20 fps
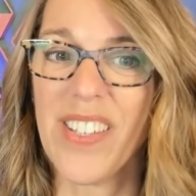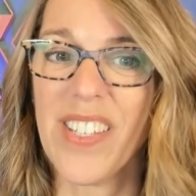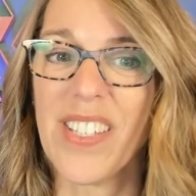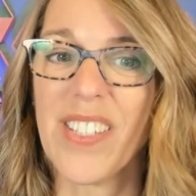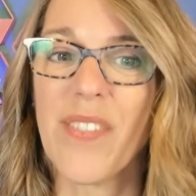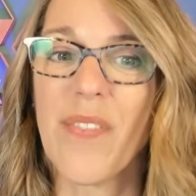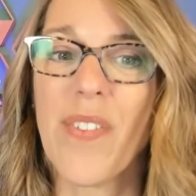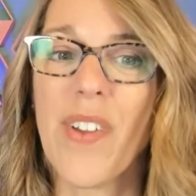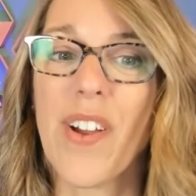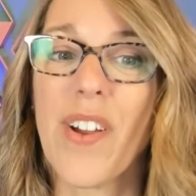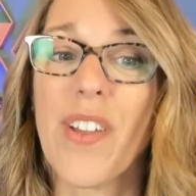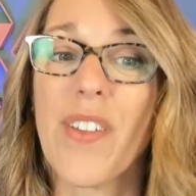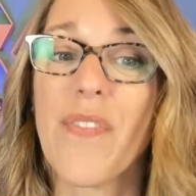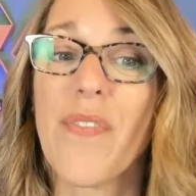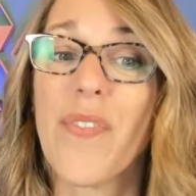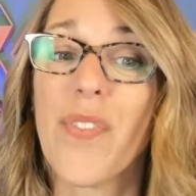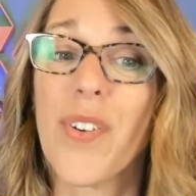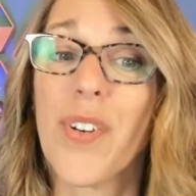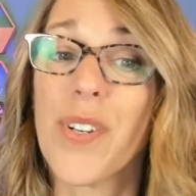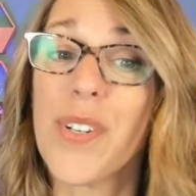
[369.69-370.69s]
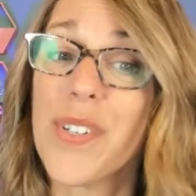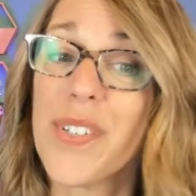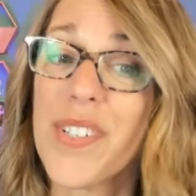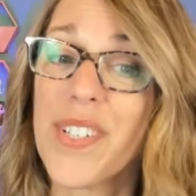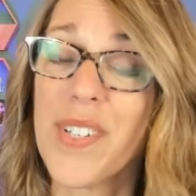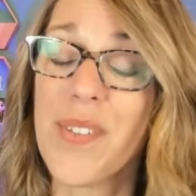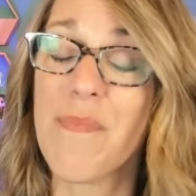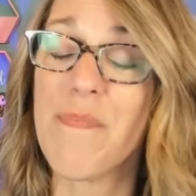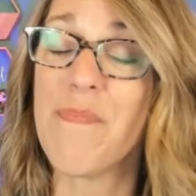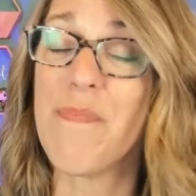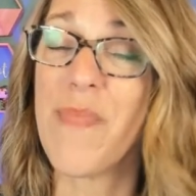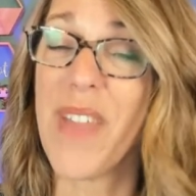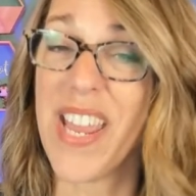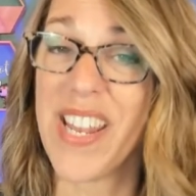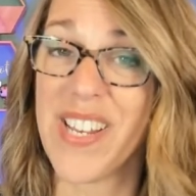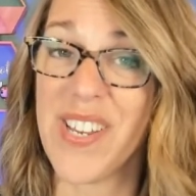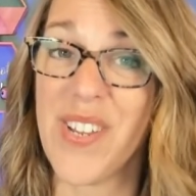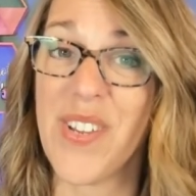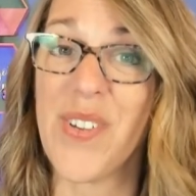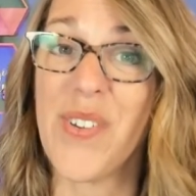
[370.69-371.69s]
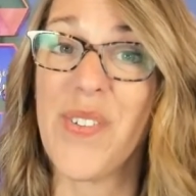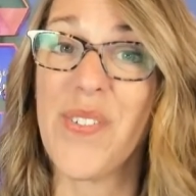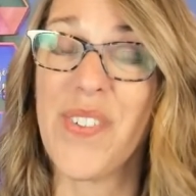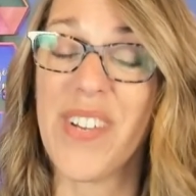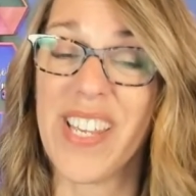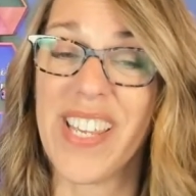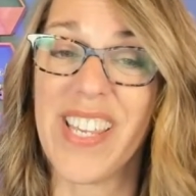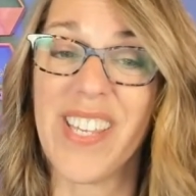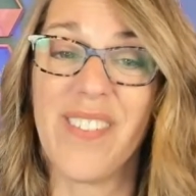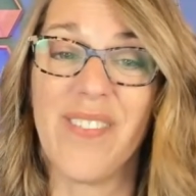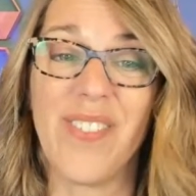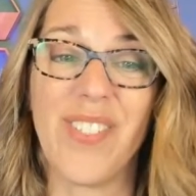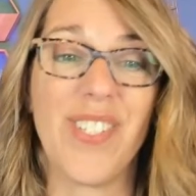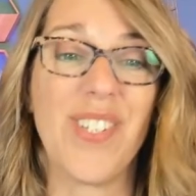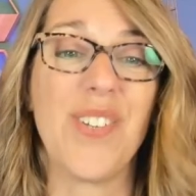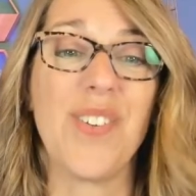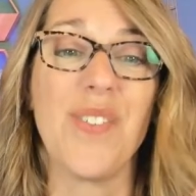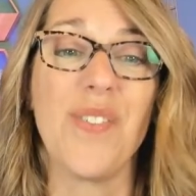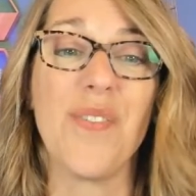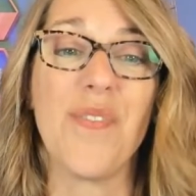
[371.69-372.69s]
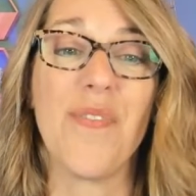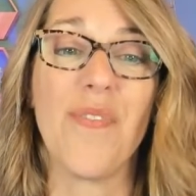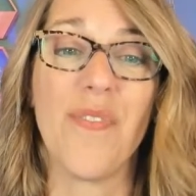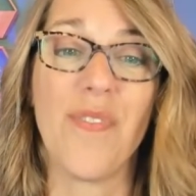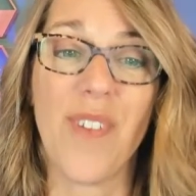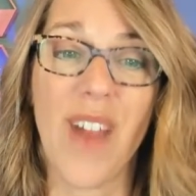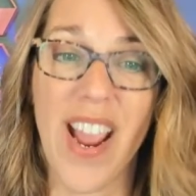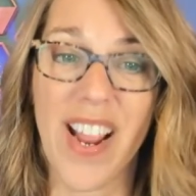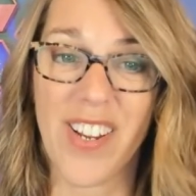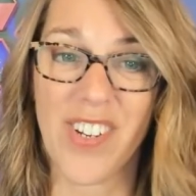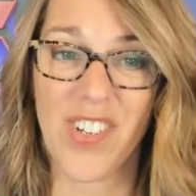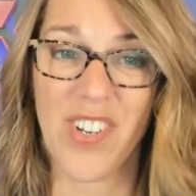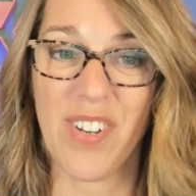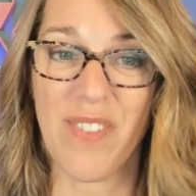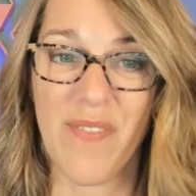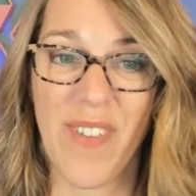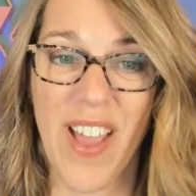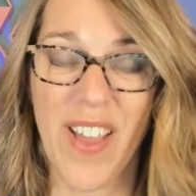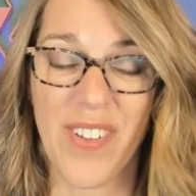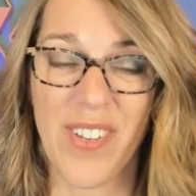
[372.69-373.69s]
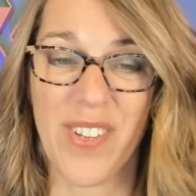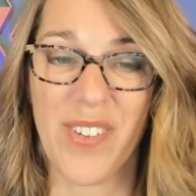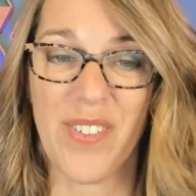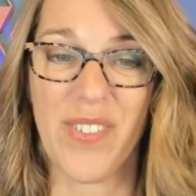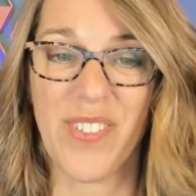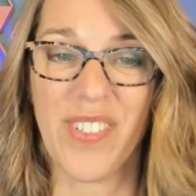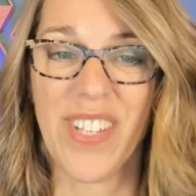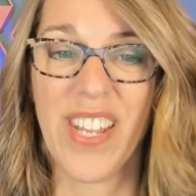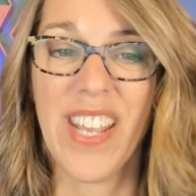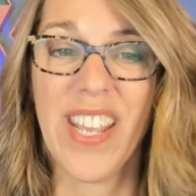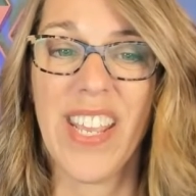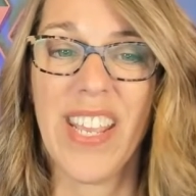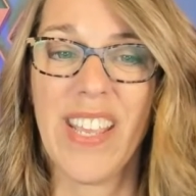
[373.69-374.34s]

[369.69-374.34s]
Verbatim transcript: This very first menu gives you fraction values.